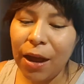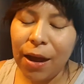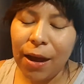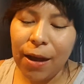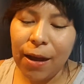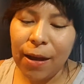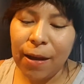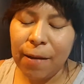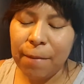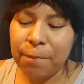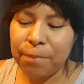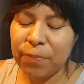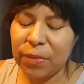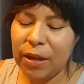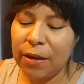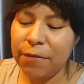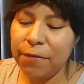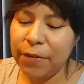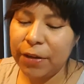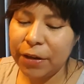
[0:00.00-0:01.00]
Um,
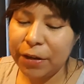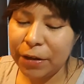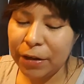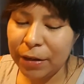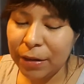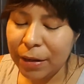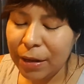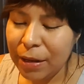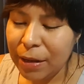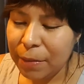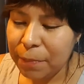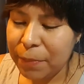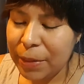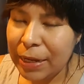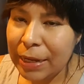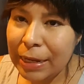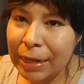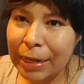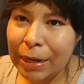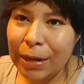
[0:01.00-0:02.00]
I figured
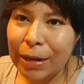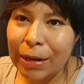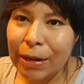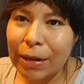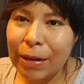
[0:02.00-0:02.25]
being